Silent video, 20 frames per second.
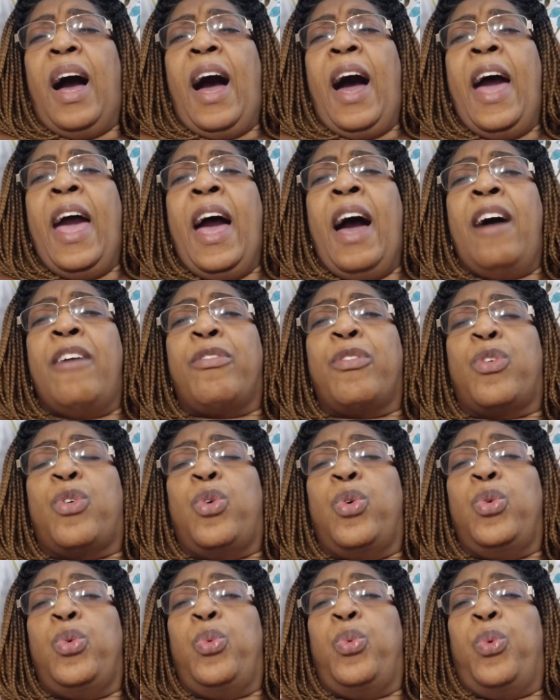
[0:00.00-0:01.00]
I have
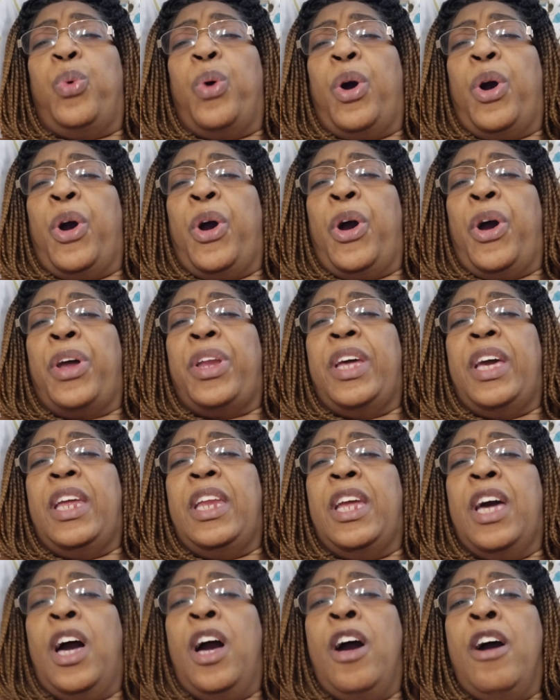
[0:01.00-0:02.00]
good
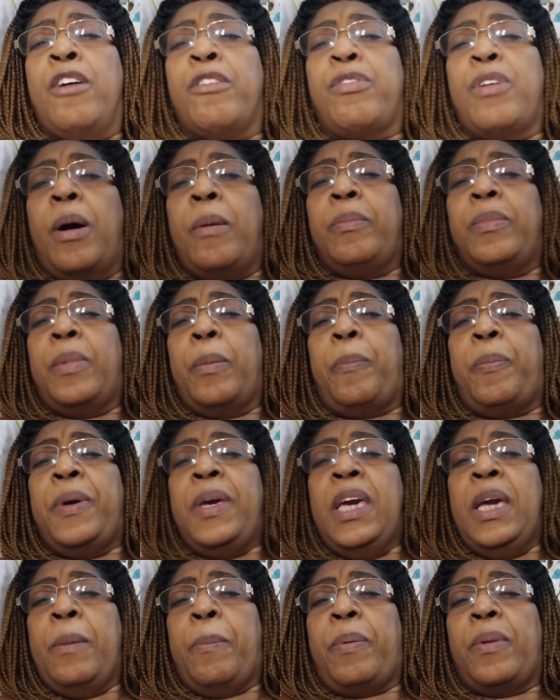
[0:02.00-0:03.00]
wording from the
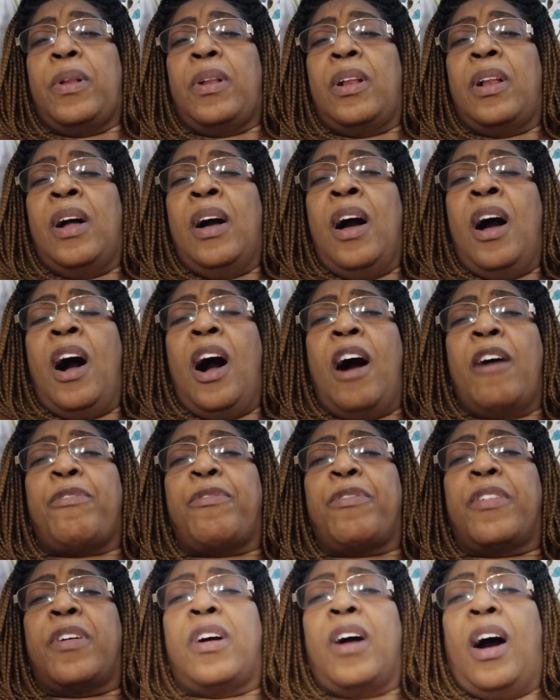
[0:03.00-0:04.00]
people
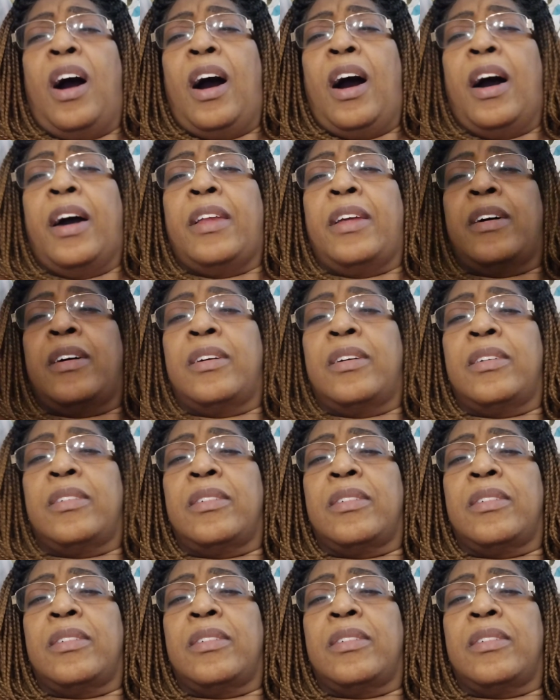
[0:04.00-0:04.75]
of God.